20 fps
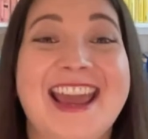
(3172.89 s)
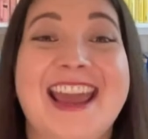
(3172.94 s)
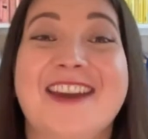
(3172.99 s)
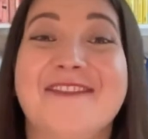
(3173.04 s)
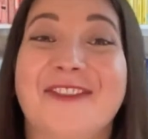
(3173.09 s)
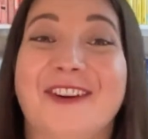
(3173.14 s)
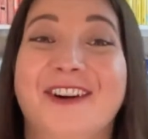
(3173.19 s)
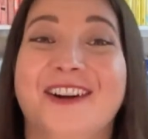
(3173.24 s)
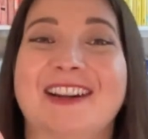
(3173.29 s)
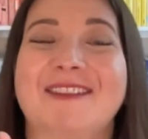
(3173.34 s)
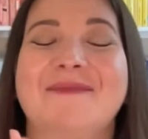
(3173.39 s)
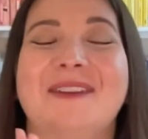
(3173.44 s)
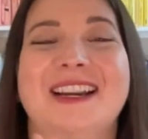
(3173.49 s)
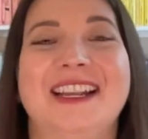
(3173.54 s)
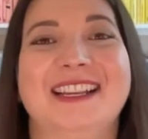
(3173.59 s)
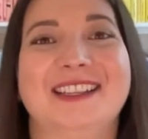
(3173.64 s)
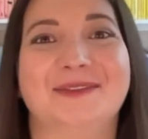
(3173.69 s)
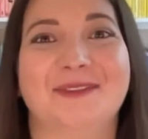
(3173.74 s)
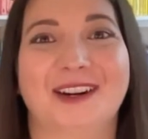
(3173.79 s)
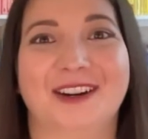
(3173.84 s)
If earning
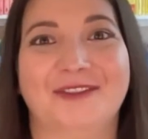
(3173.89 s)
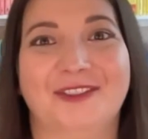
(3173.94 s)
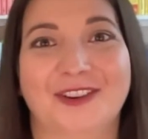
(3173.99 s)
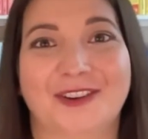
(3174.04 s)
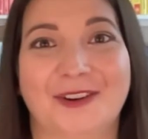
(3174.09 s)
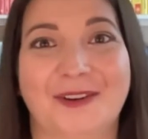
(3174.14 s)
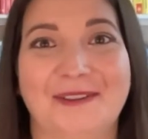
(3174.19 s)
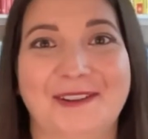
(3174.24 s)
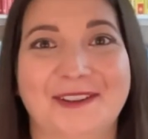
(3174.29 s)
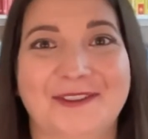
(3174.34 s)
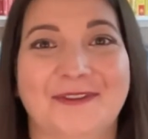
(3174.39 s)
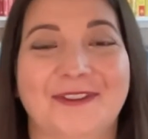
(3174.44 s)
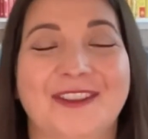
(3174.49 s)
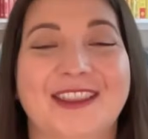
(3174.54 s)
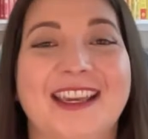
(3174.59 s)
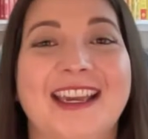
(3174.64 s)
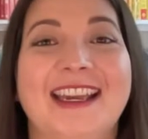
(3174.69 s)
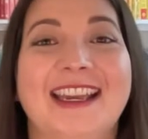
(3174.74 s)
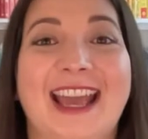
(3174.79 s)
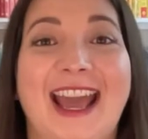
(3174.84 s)
money is one of your goals for
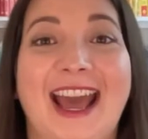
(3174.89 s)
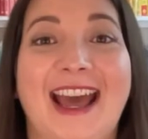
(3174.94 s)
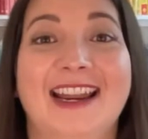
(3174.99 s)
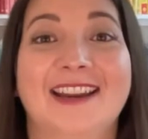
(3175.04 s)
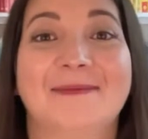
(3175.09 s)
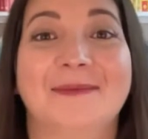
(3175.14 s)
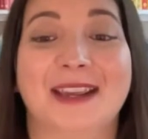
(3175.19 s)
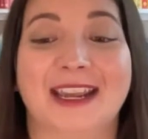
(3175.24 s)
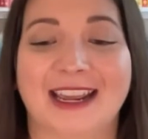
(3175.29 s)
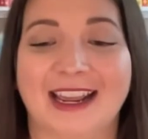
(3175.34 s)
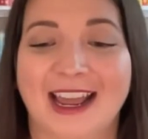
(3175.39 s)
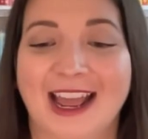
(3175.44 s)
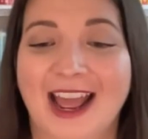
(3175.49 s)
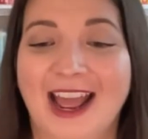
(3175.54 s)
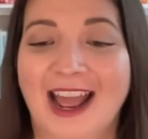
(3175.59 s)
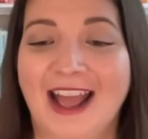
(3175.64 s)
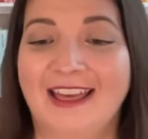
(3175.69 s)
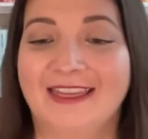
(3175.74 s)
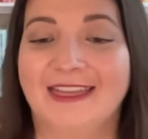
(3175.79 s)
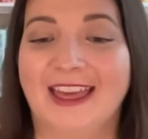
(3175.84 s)
the academy,
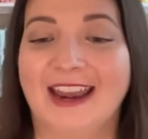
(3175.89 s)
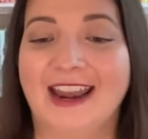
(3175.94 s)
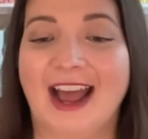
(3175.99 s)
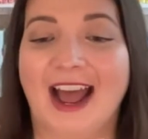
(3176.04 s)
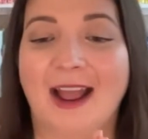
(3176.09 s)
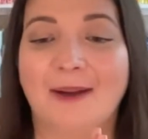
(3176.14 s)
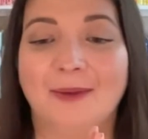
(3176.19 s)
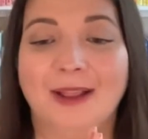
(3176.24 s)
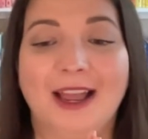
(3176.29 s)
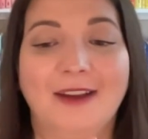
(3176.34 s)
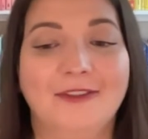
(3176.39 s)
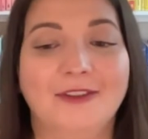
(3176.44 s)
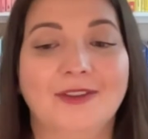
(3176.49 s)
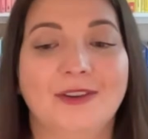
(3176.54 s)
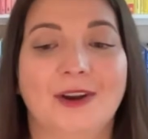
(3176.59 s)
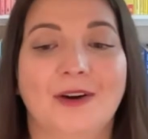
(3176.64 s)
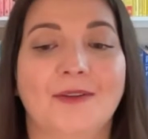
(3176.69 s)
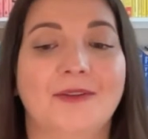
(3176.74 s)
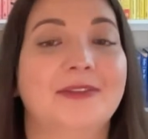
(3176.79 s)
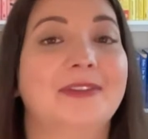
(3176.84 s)
then I will have
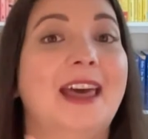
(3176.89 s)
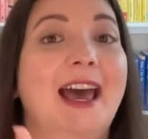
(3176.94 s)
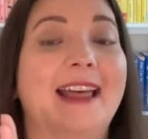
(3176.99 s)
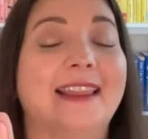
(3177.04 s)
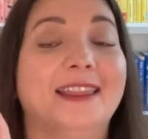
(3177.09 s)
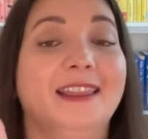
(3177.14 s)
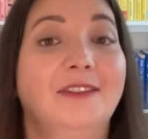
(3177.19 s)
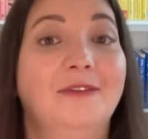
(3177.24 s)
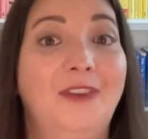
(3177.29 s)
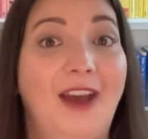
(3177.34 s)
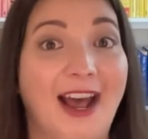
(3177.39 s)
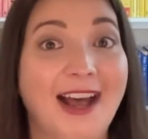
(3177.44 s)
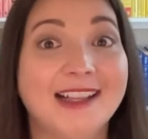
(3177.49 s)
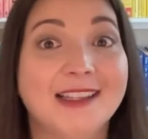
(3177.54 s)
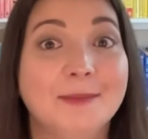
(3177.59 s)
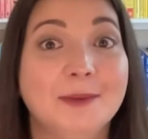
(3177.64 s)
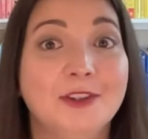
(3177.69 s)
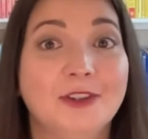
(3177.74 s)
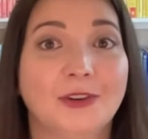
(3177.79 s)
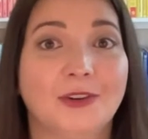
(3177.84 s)
you know that the
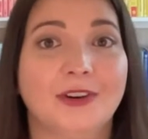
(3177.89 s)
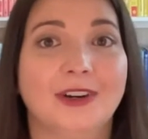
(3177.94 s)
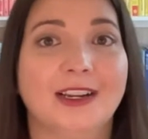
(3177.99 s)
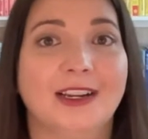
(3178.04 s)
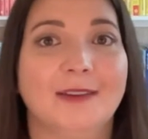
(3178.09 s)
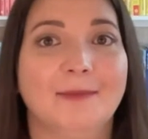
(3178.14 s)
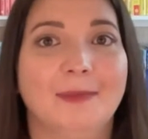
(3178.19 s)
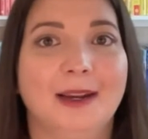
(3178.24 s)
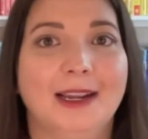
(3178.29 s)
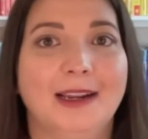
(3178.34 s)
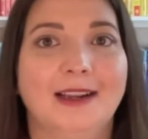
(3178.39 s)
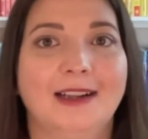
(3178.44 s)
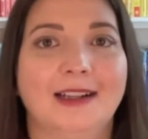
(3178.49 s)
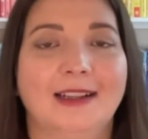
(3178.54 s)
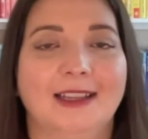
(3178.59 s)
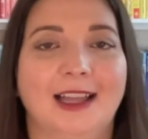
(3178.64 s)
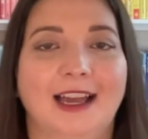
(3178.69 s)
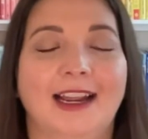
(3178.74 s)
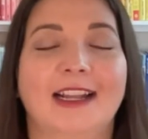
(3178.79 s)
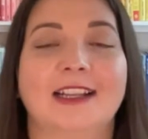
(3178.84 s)
vast majority of my
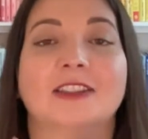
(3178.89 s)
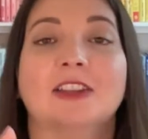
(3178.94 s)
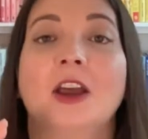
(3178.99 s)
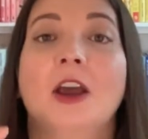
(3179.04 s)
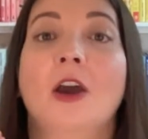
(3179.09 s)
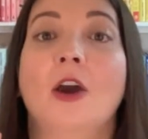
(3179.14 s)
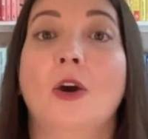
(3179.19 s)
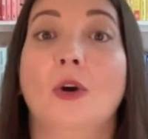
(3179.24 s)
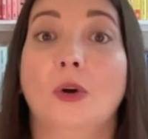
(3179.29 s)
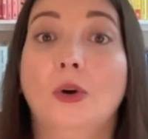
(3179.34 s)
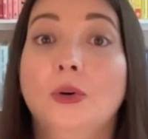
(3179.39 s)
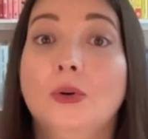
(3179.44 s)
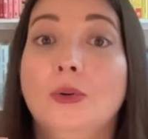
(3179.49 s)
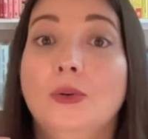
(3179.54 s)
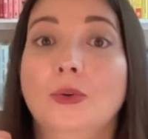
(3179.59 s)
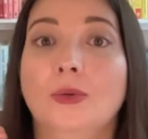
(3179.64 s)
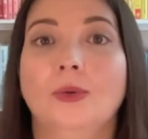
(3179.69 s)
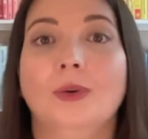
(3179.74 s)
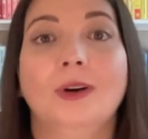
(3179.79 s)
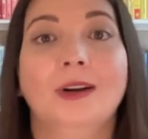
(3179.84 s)
clients
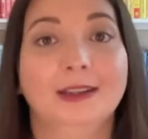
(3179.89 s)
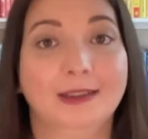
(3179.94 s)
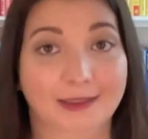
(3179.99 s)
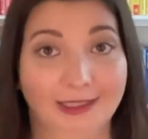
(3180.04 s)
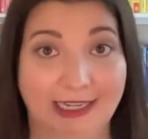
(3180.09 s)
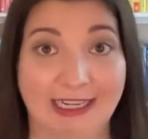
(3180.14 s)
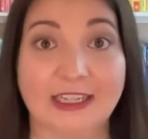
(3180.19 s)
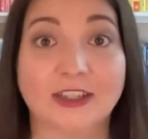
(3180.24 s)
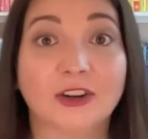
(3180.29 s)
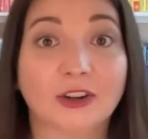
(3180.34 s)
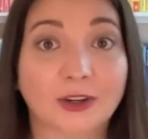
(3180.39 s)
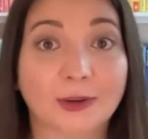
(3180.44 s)
who need to